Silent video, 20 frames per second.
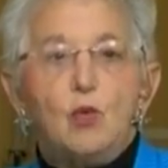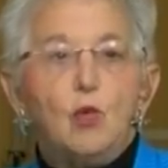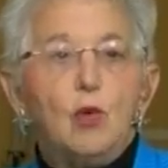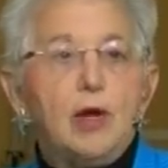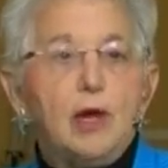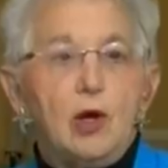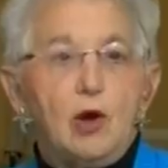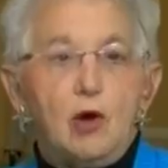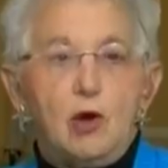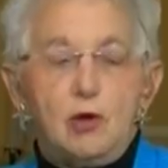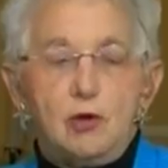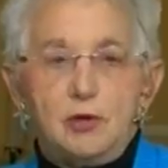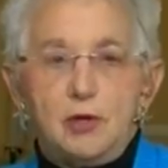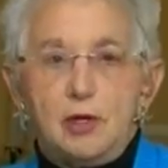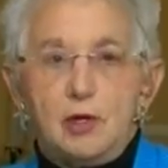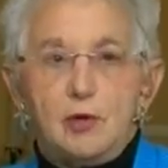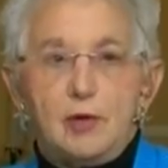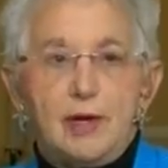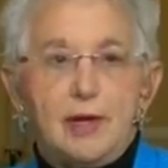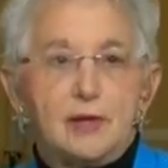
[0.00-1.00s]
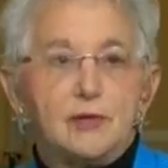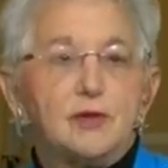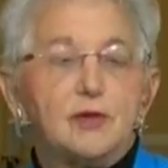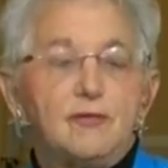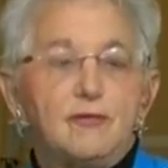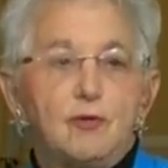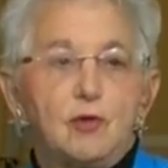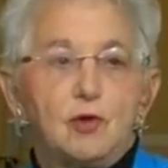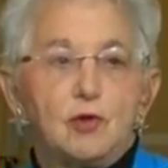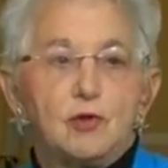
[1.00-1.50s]
We all know how
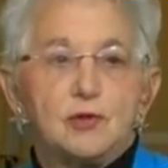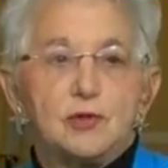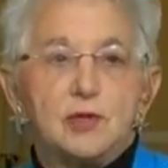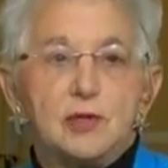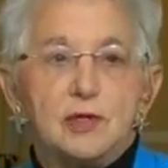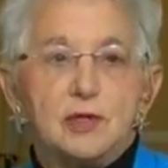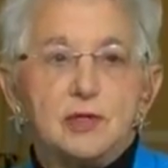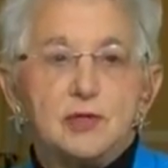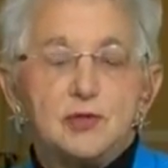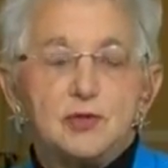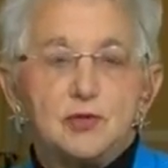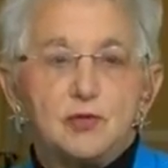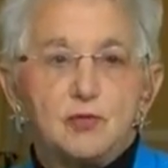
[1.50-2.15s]
difficult it is